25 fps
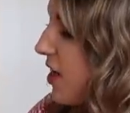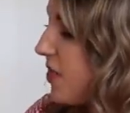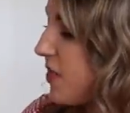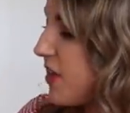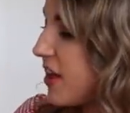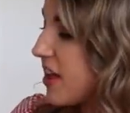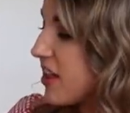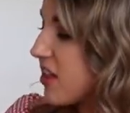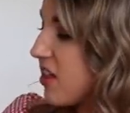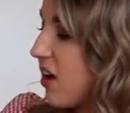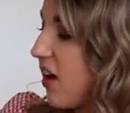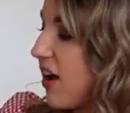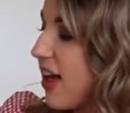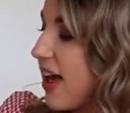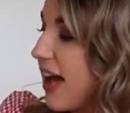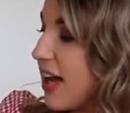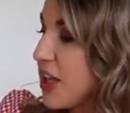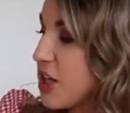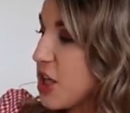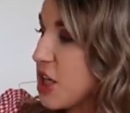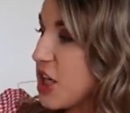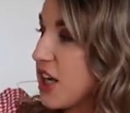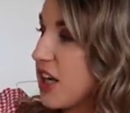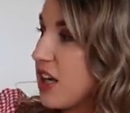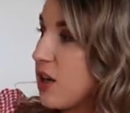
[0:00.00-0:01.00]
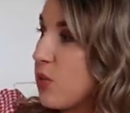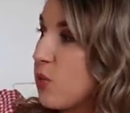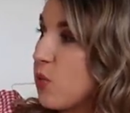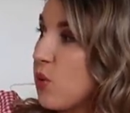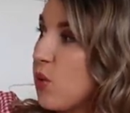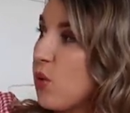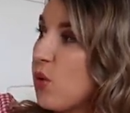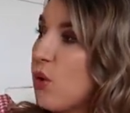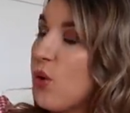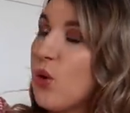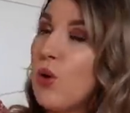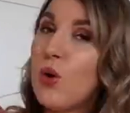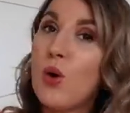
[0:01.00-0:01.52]
This I actually
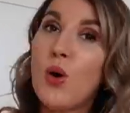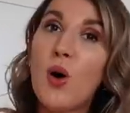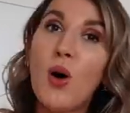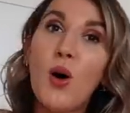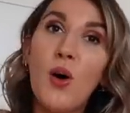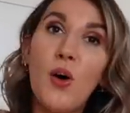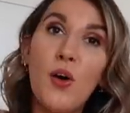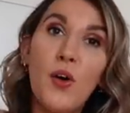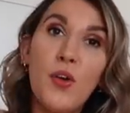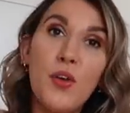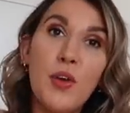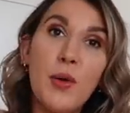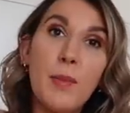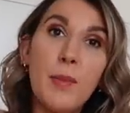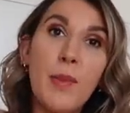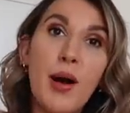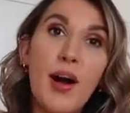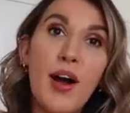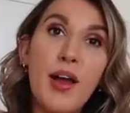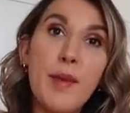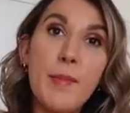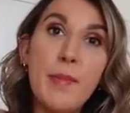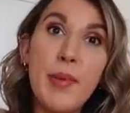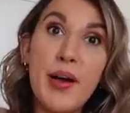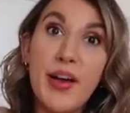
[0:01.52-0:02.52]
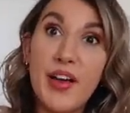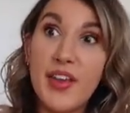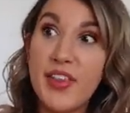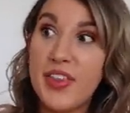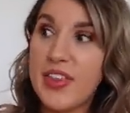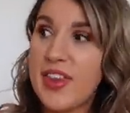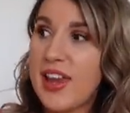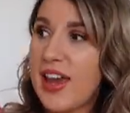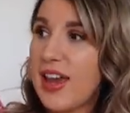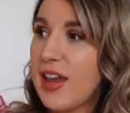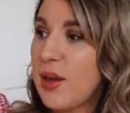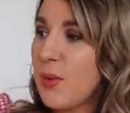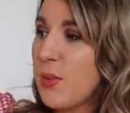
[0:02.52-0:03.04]
wore on my
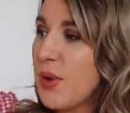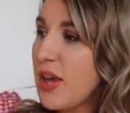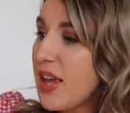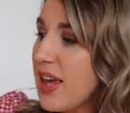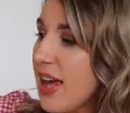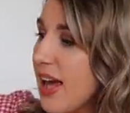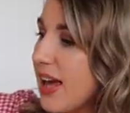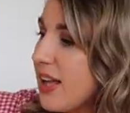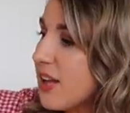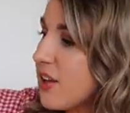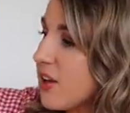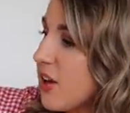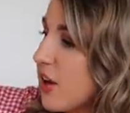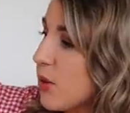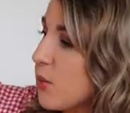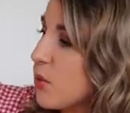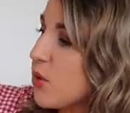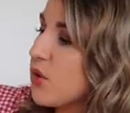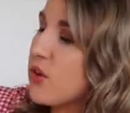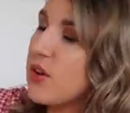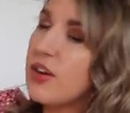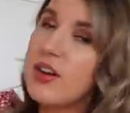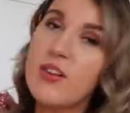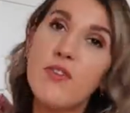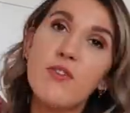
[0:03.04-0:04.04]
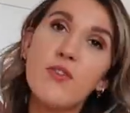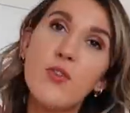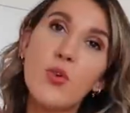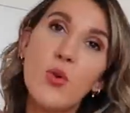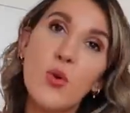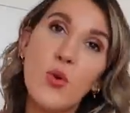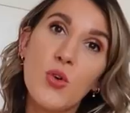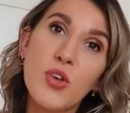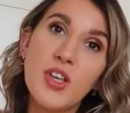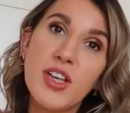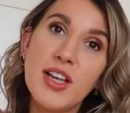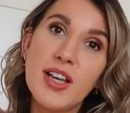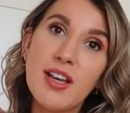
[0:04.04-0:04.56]
birthday weekend. I wore it
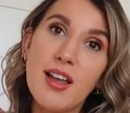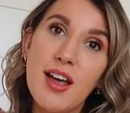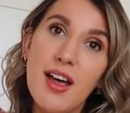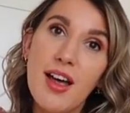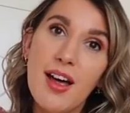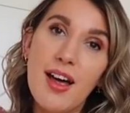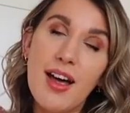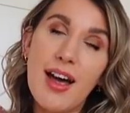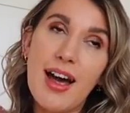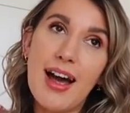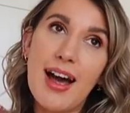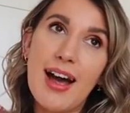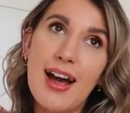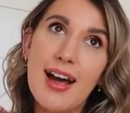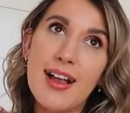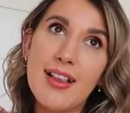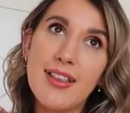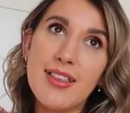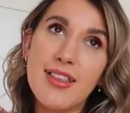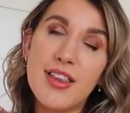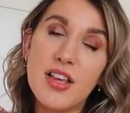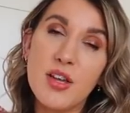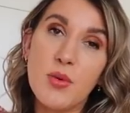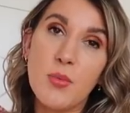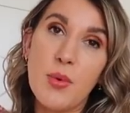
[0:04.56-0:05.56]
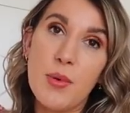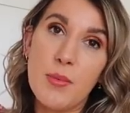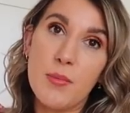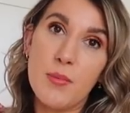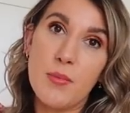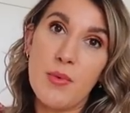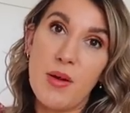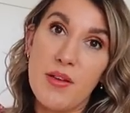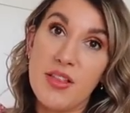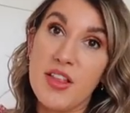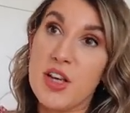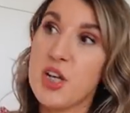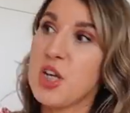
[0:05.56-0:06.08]
for dinner
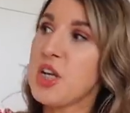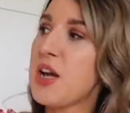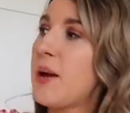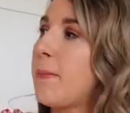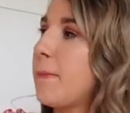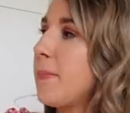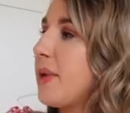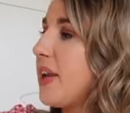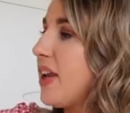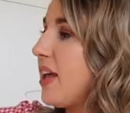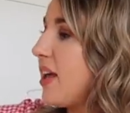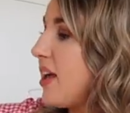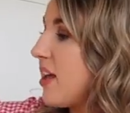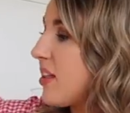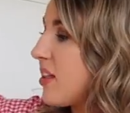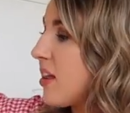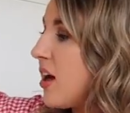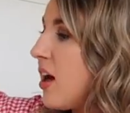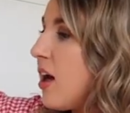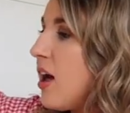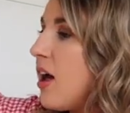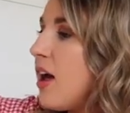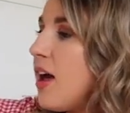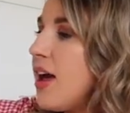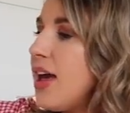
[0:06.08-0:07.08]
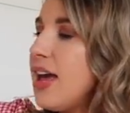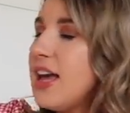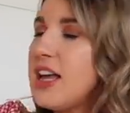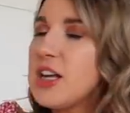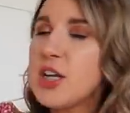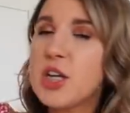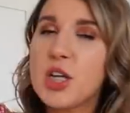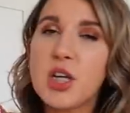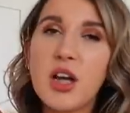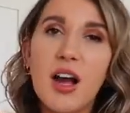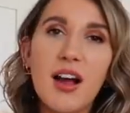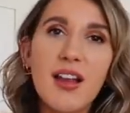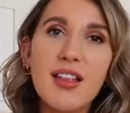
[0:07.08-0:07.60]
when I was at Champney's.
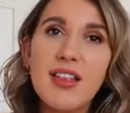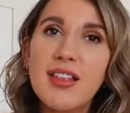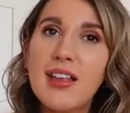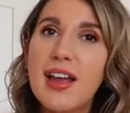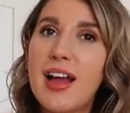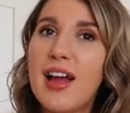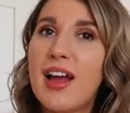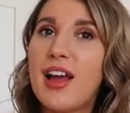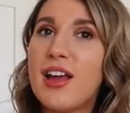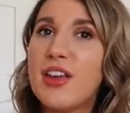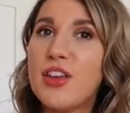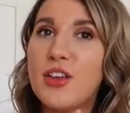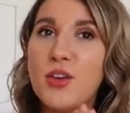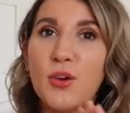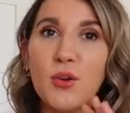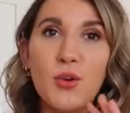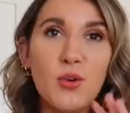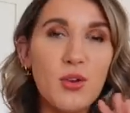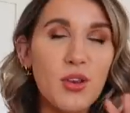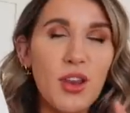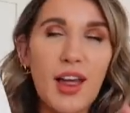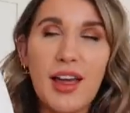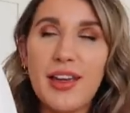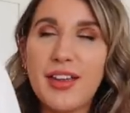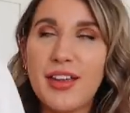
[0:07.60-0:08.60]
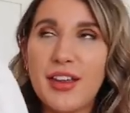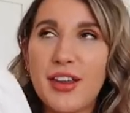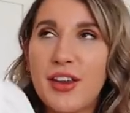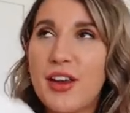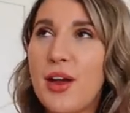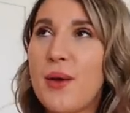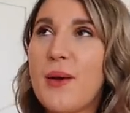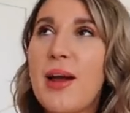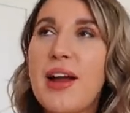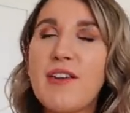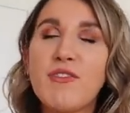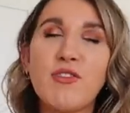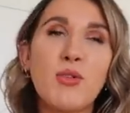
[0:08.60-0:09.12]
It's just, you're like, you
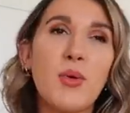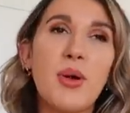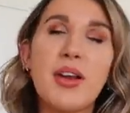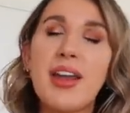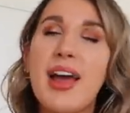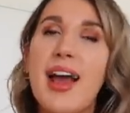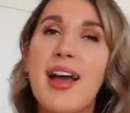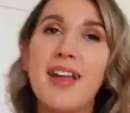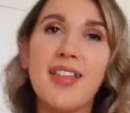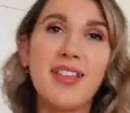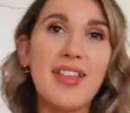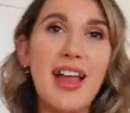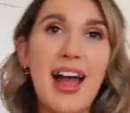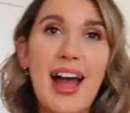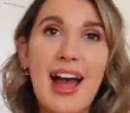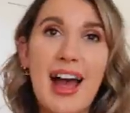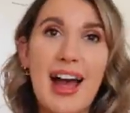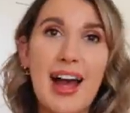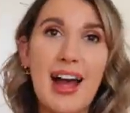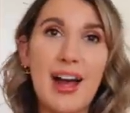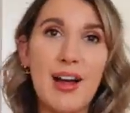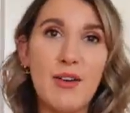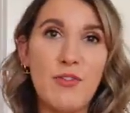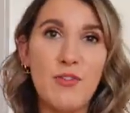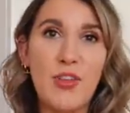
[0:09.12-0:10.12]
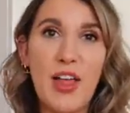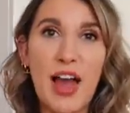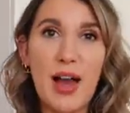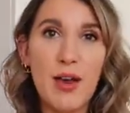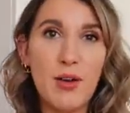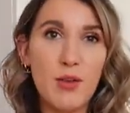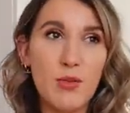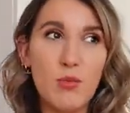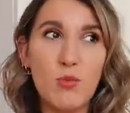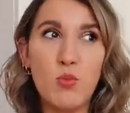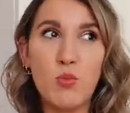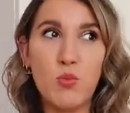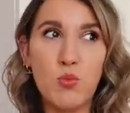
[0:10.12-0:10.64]
know, everyone has to have
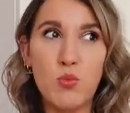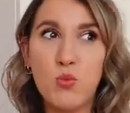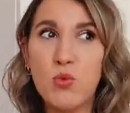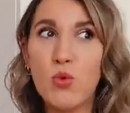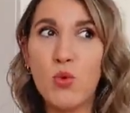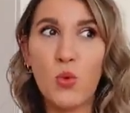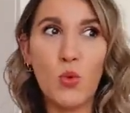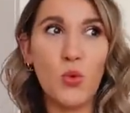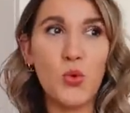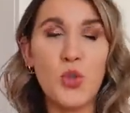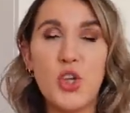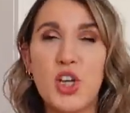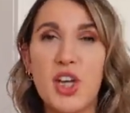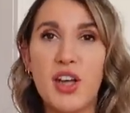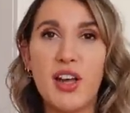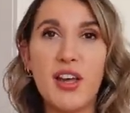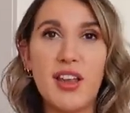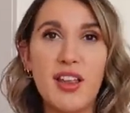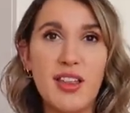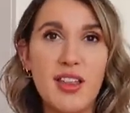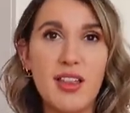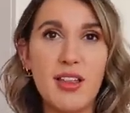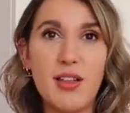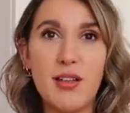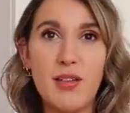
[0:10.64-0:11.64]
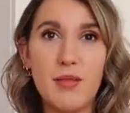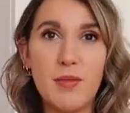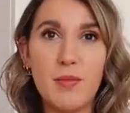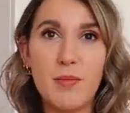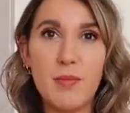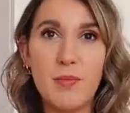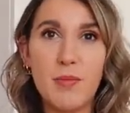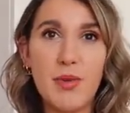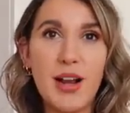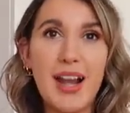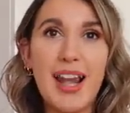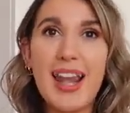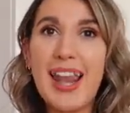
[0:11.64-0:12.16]
that gorgeous
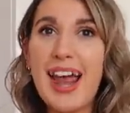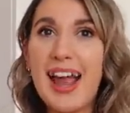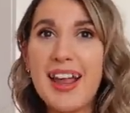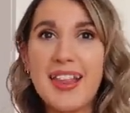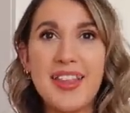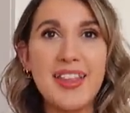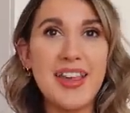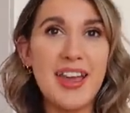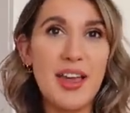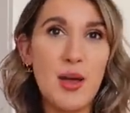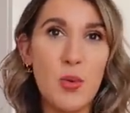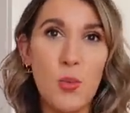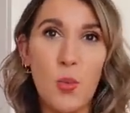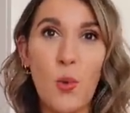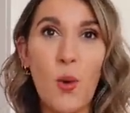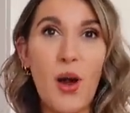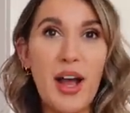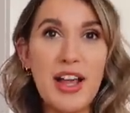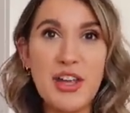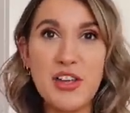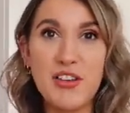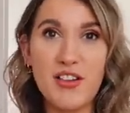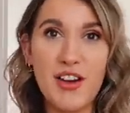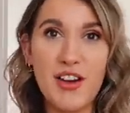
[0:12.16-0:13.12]
classic white